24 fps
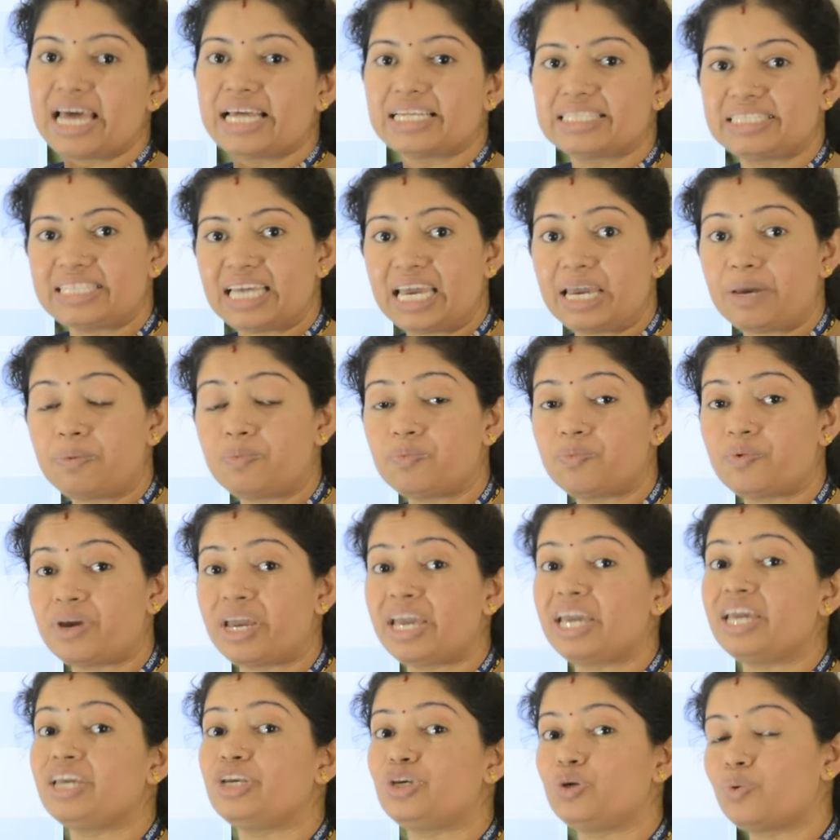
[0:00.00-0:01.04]
Same
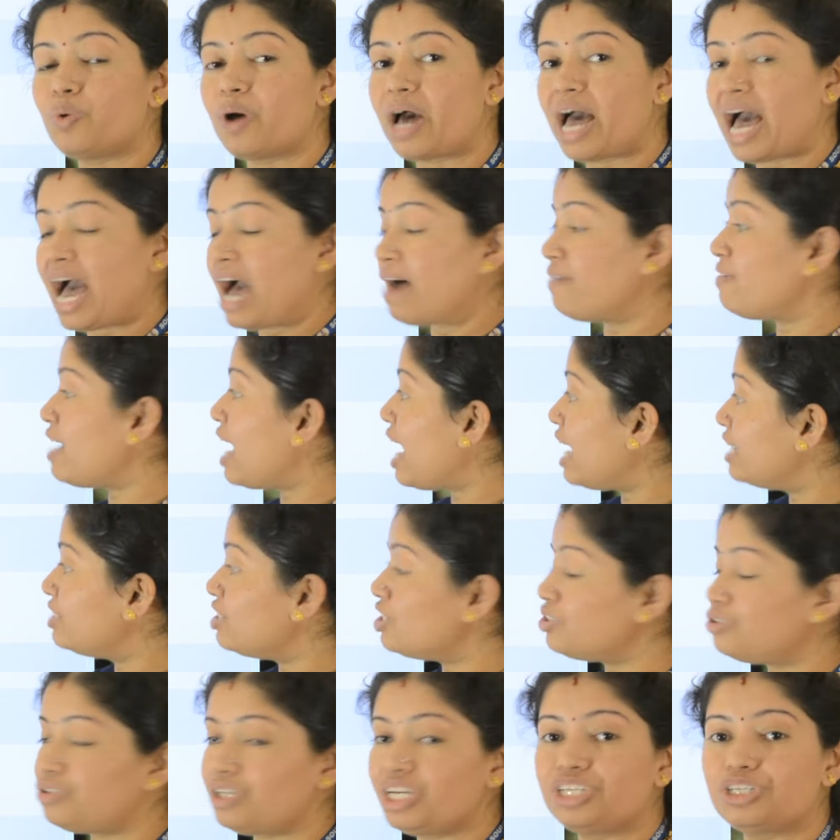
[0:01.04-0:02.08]
way you have other
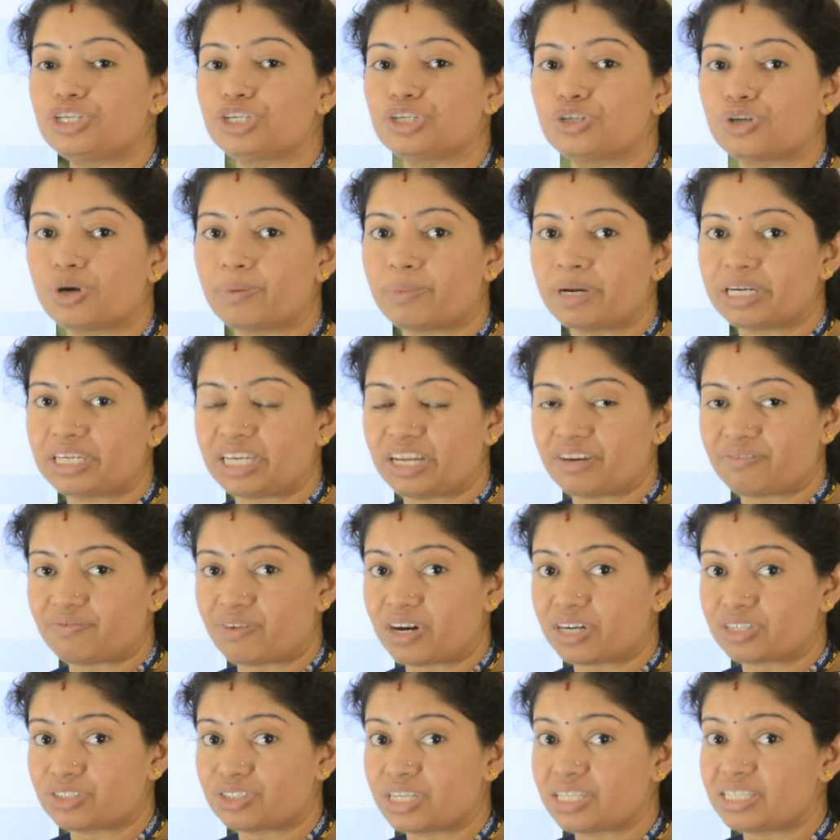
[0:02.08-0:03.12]
three trigonometric
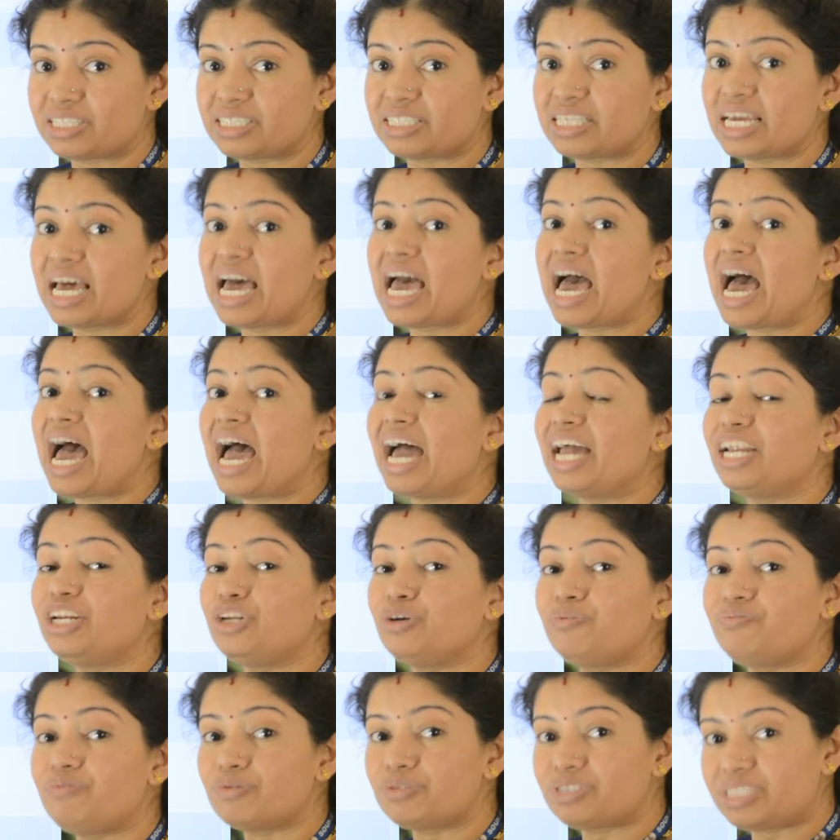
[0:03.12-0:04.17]
functions, and
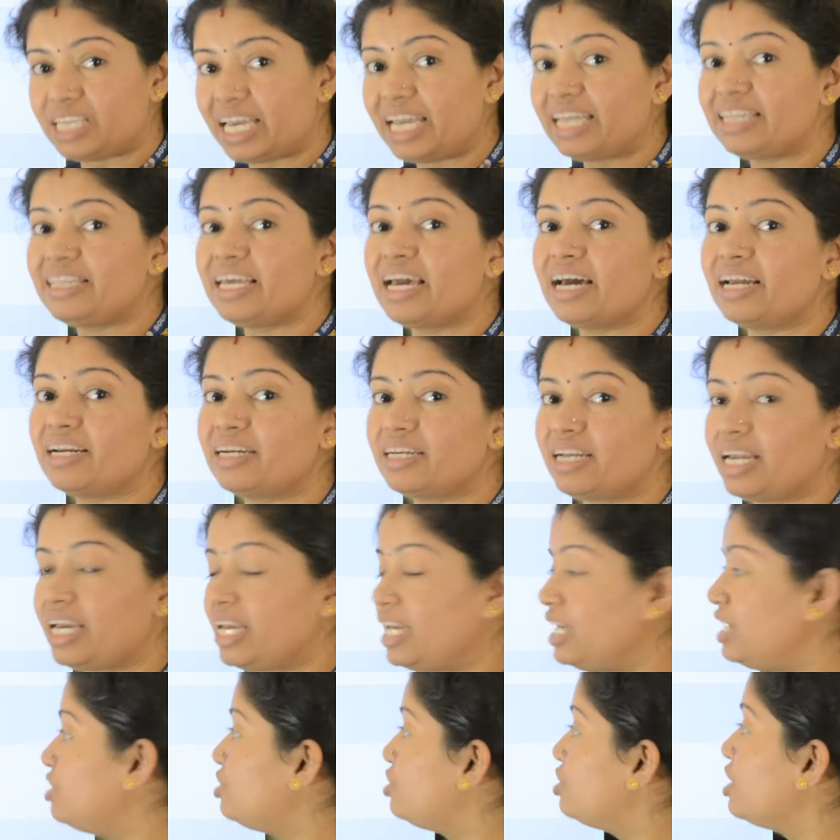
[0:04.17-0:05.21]
if you see their
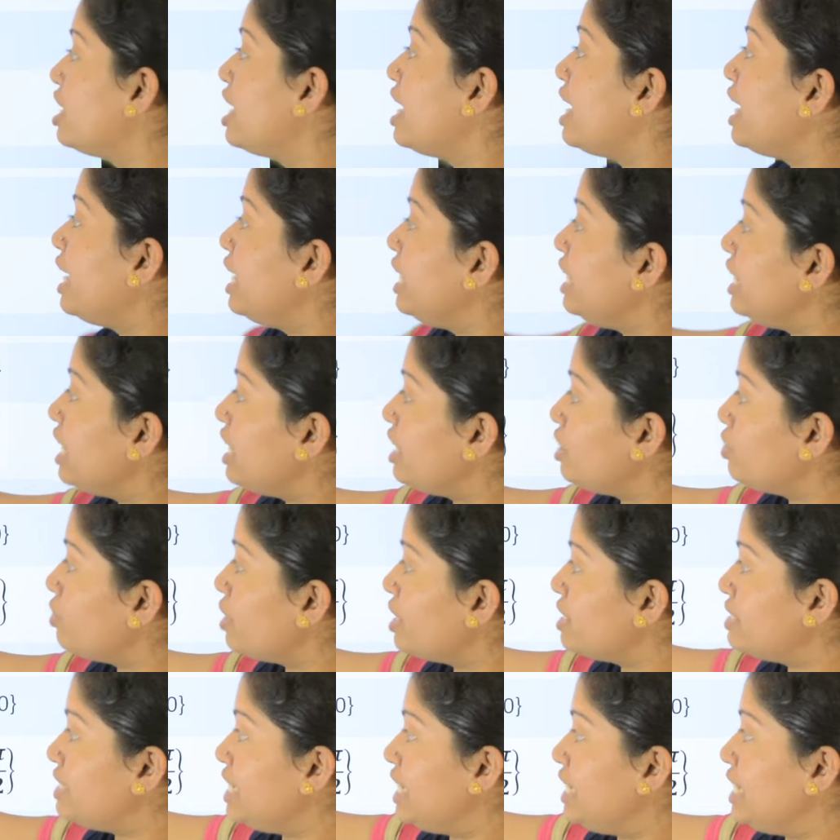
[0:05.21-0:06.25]
range, here you
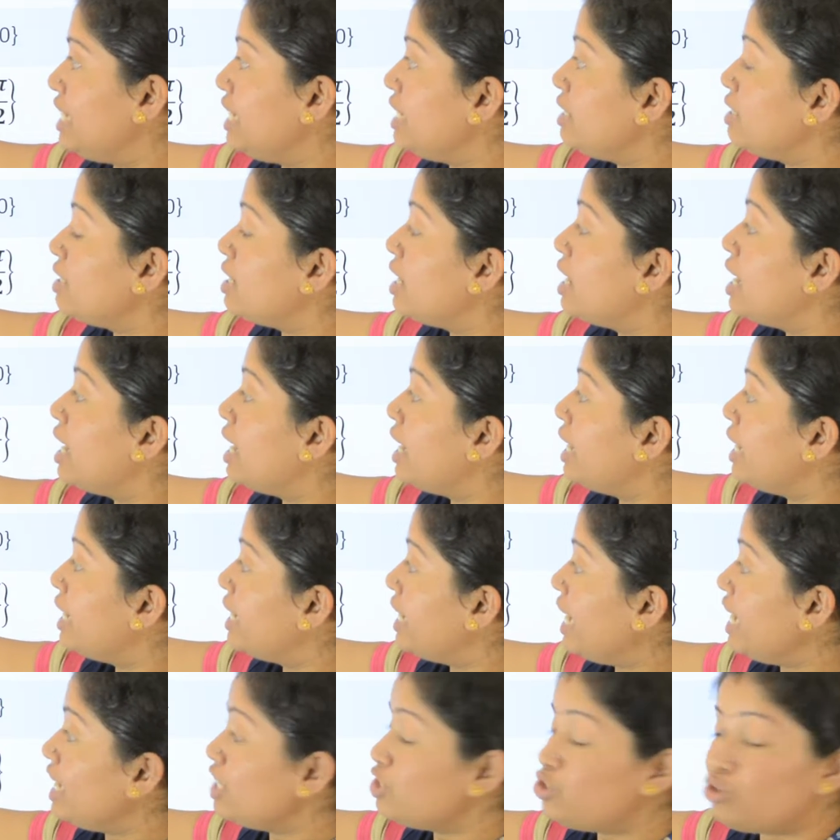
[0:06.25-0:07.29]
can see in
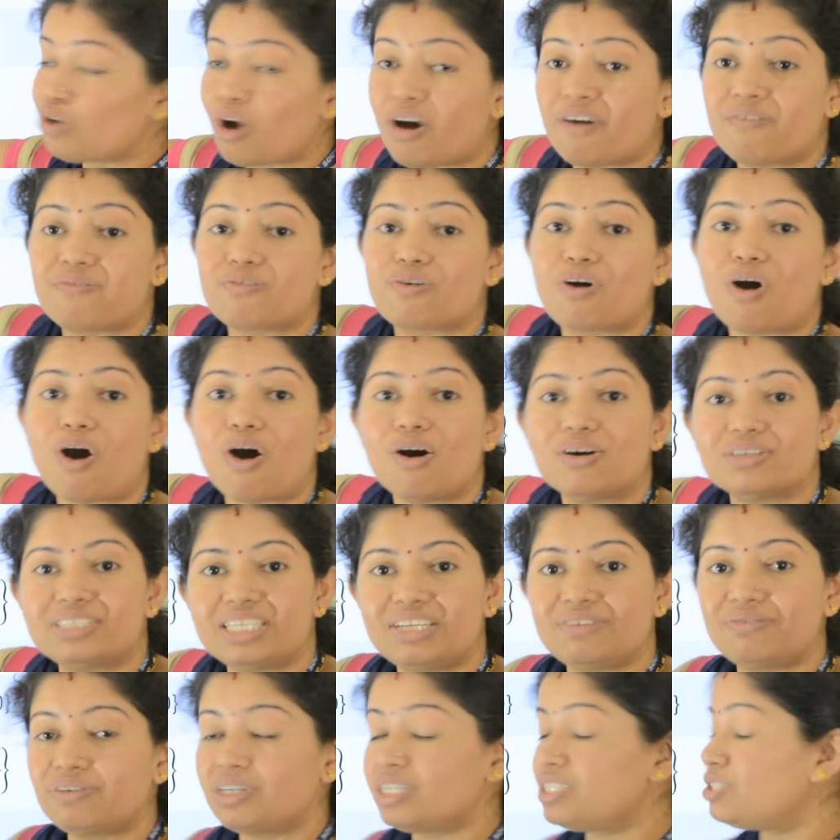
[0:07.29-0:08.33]
range of cos
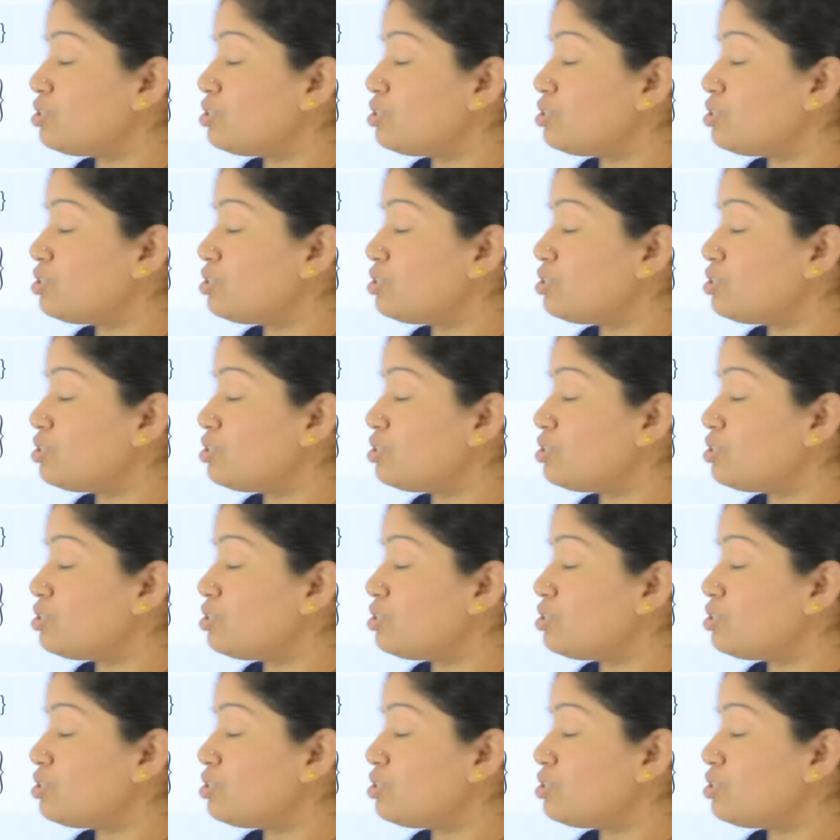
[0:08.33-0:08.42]
inverse